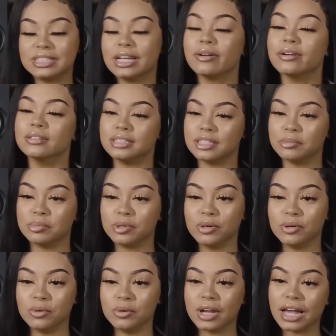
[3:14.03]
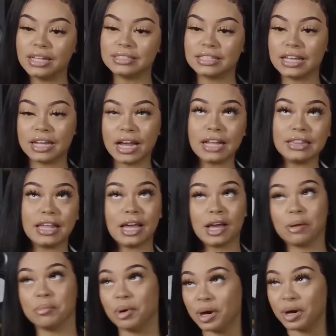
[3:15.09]
Once Latto saw that 21 wasn't
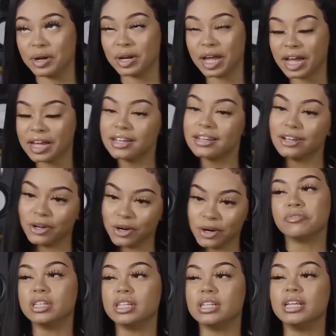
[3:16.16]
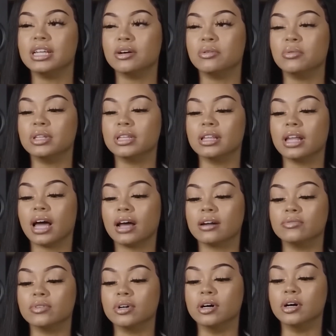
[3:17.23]
leaving his wife ever, that's when she
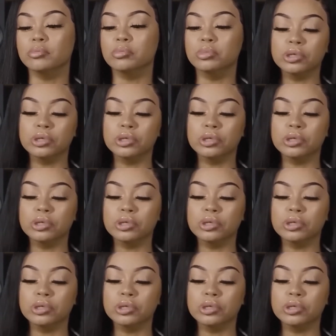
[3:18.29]
allegedly pulled